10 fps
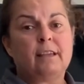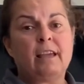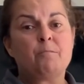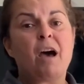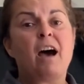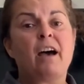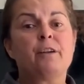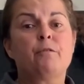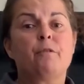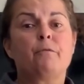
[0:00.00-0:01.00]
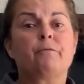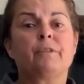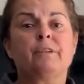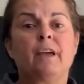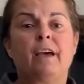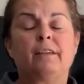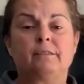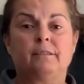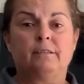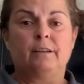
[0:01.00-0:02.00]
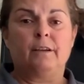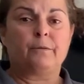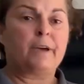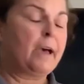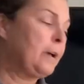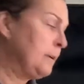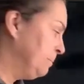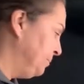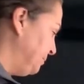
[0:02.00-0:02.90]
aim higher over the net, okay?